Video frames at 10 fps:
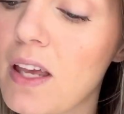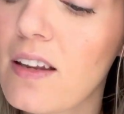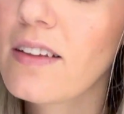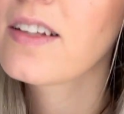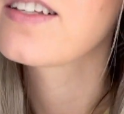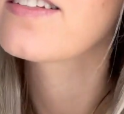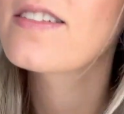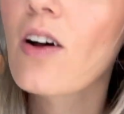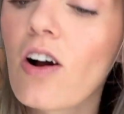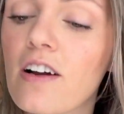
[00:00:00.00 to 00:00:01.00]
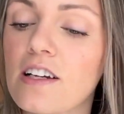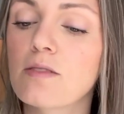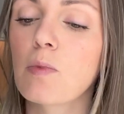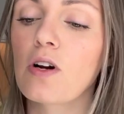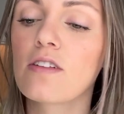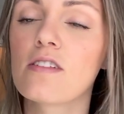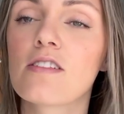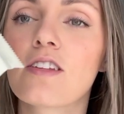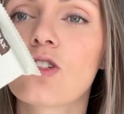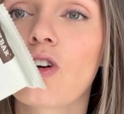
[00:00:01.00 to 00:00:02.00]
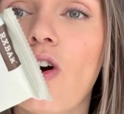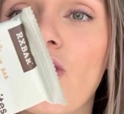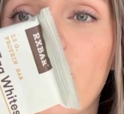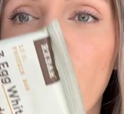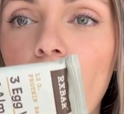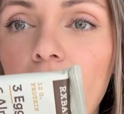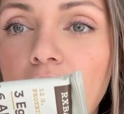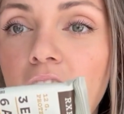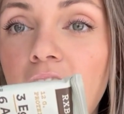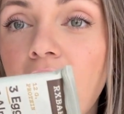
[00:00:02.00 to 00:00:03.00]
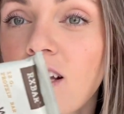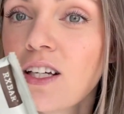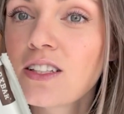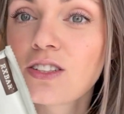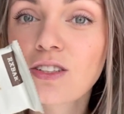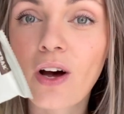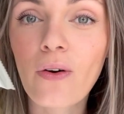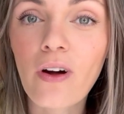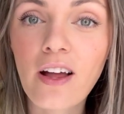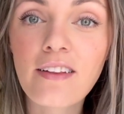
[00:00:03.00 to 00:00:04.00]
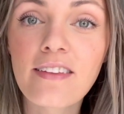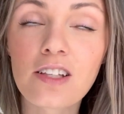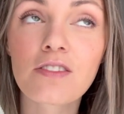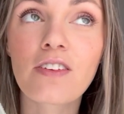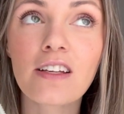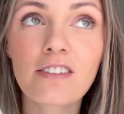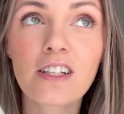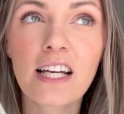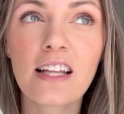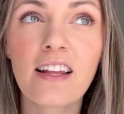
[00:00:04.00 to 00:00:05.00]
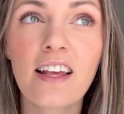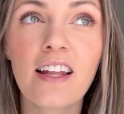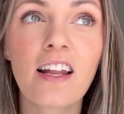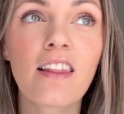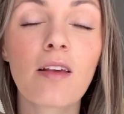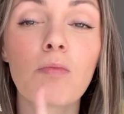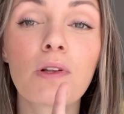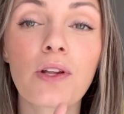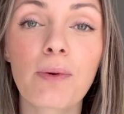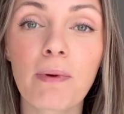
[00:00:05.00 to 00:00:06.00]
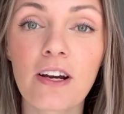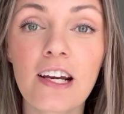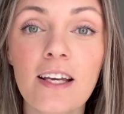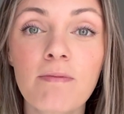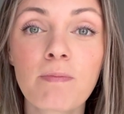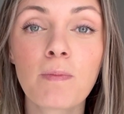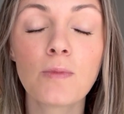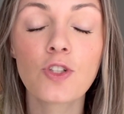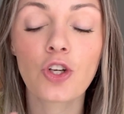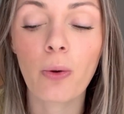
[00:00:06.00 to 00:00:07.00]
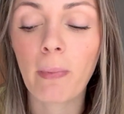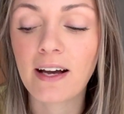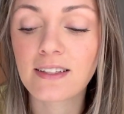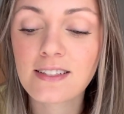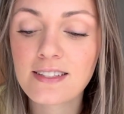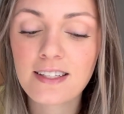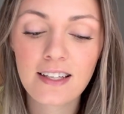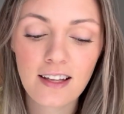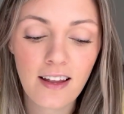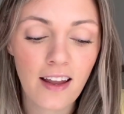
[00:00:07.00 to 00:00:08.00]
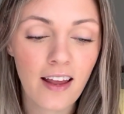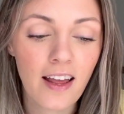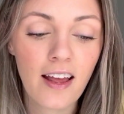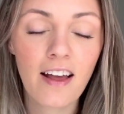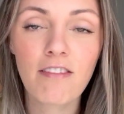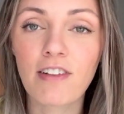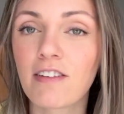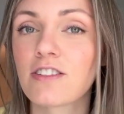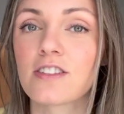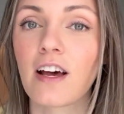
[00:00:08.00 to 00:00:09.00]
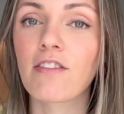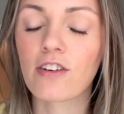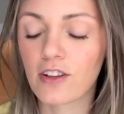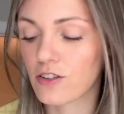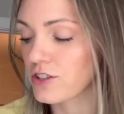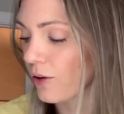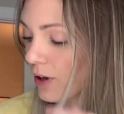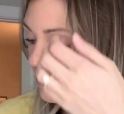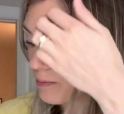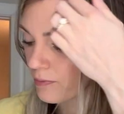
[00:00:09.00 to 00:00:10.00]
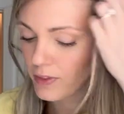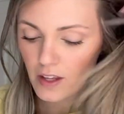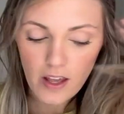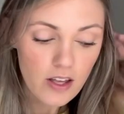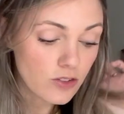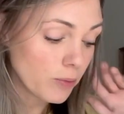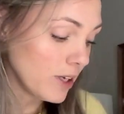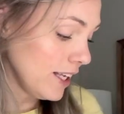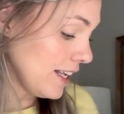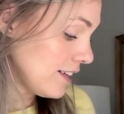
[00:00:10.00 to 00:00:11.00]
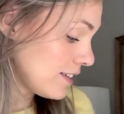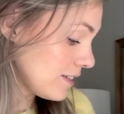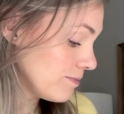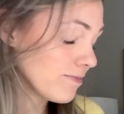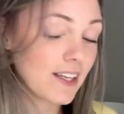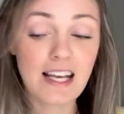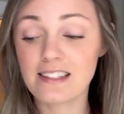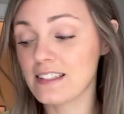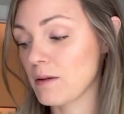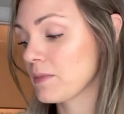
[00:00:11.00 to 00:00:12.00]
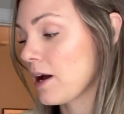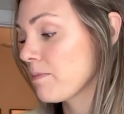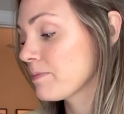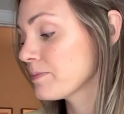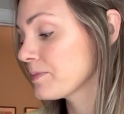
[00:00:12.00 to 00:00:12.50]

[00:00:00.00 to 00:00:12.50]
eating this R X bar. This is the chocolate coconut, so good, this flavor, and then the blueberry, two best flavors ever. They're so good. So I'm gonna eat at the same time